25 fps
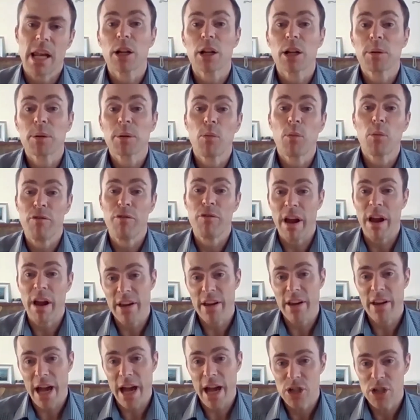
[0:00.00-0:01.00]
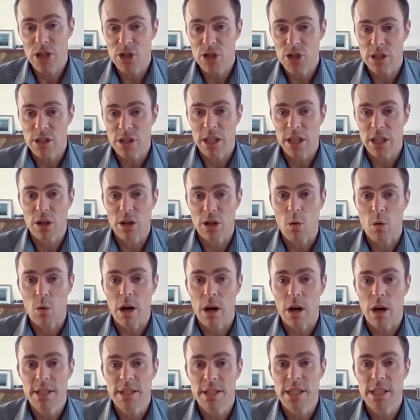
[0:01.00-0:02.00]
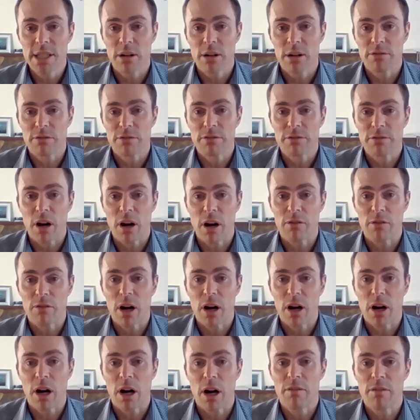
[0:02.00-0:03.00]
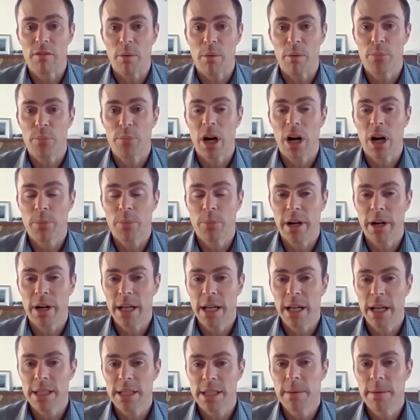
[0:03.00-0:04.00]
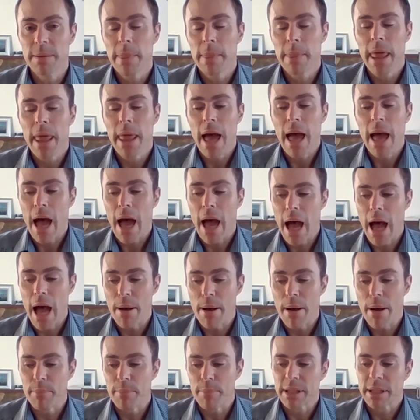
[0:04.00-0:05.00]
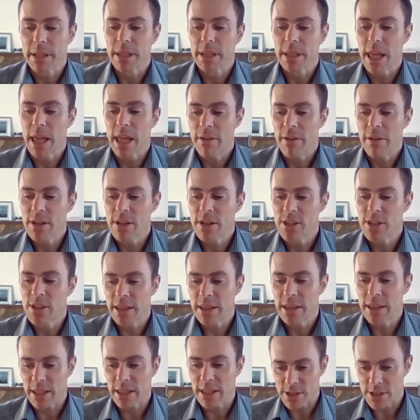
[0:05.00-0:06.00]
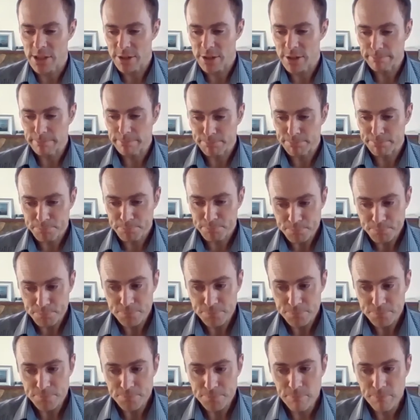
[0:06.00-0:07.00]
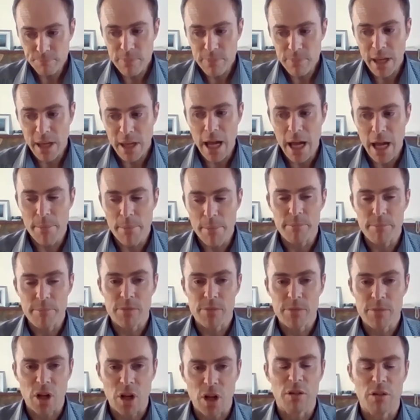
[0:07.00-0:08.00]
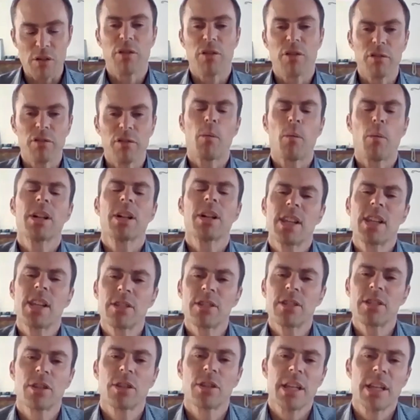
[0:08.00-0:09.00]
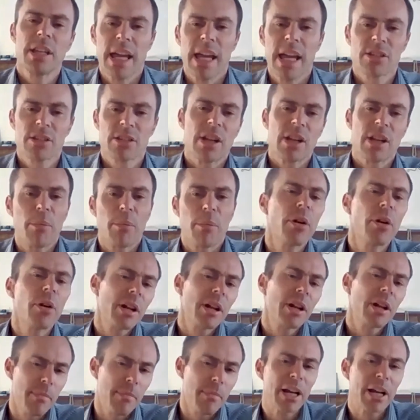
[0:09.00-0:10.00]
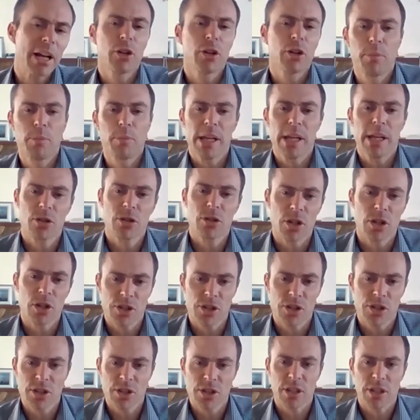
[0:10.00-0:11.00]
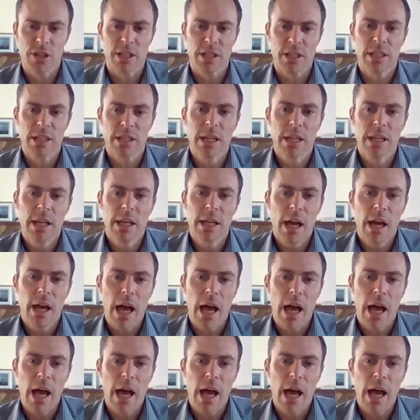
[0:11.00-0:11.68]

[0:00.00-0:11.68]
a little bit more variation in the quality of our product. But having said this, so from one season to the next, our product might not be as consistent